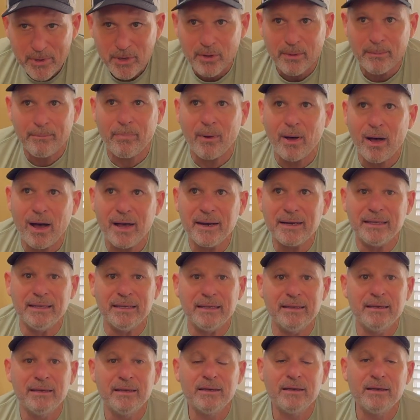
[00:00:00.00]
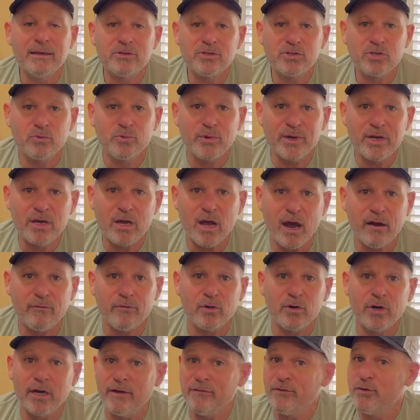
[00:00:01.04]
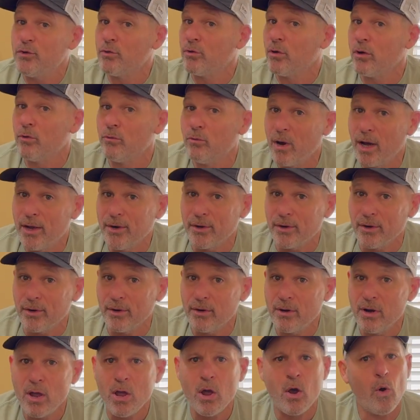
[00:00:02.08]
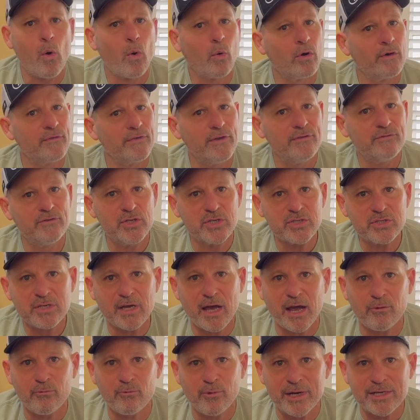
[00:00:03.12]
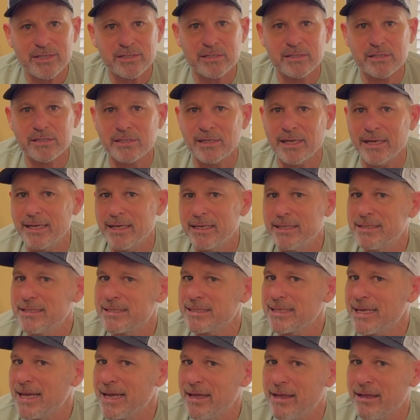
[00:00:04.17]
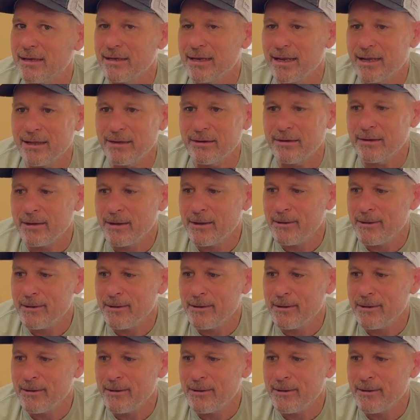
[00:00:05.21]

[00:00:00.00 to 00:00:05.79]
your body to recover if you're a runner, or if you've just got restless legs and